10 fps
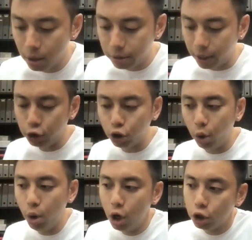Okay,
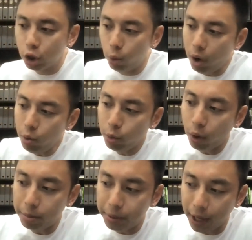so what we
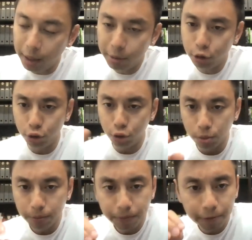want to be able to
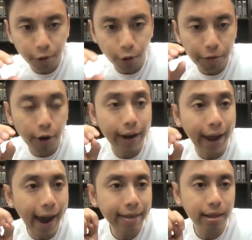do for an
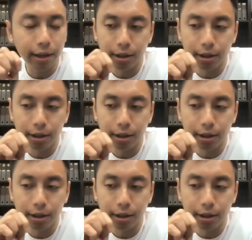ad like